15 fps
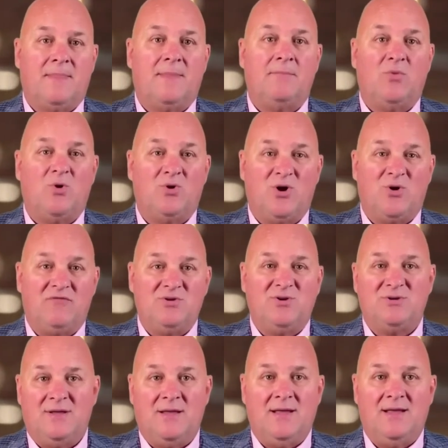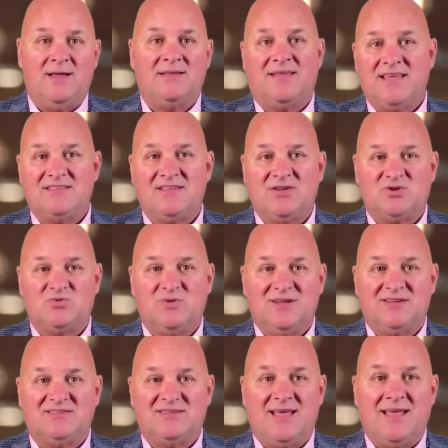Moreover, these
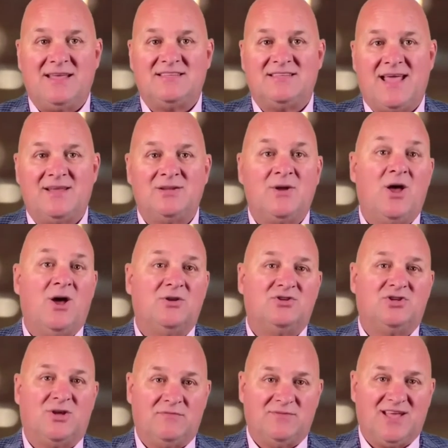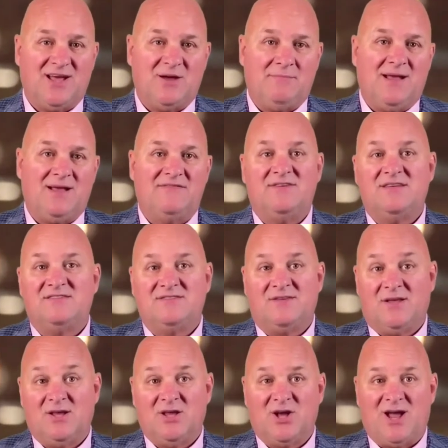annuities can extend long-term care benefits
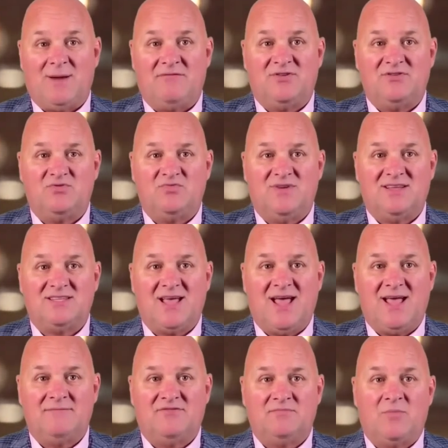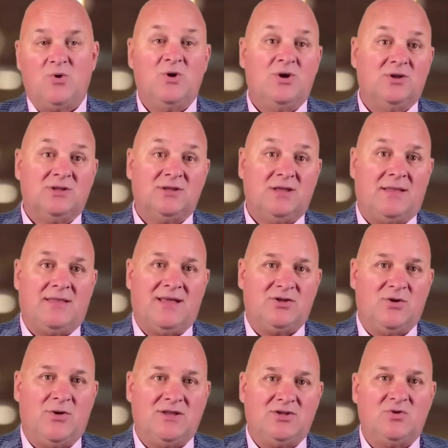up to 3 times more than
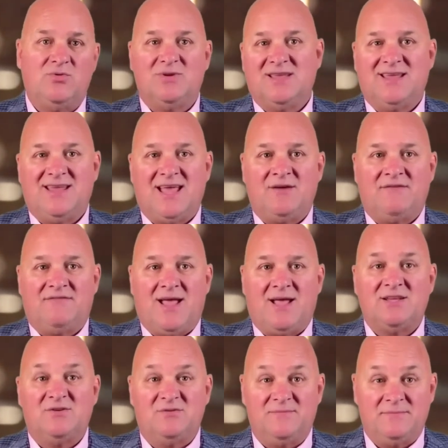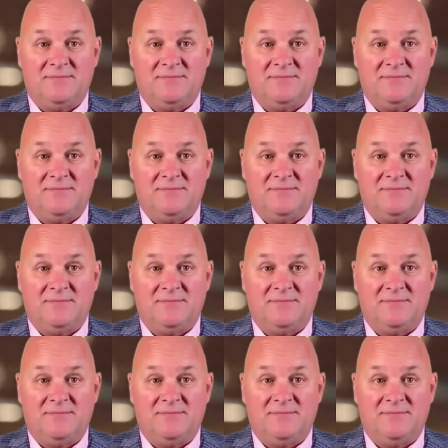your annuity account value.